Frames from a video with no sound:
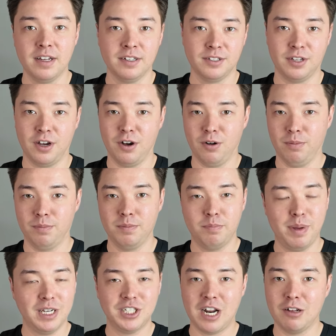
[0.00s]
So
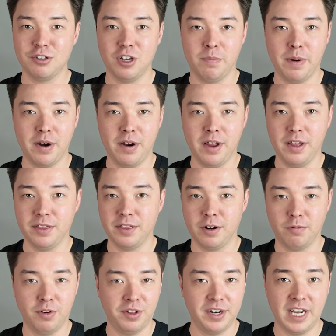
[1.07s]
big shout out to Aperion. They're
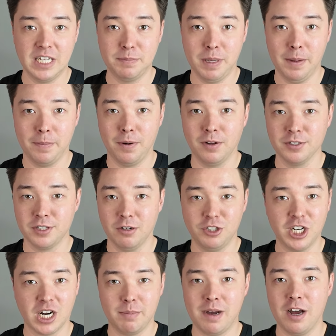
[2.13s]
really nice people, so
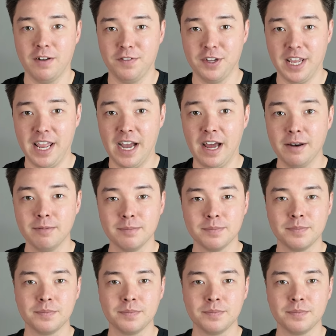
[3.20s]
check them out if you can.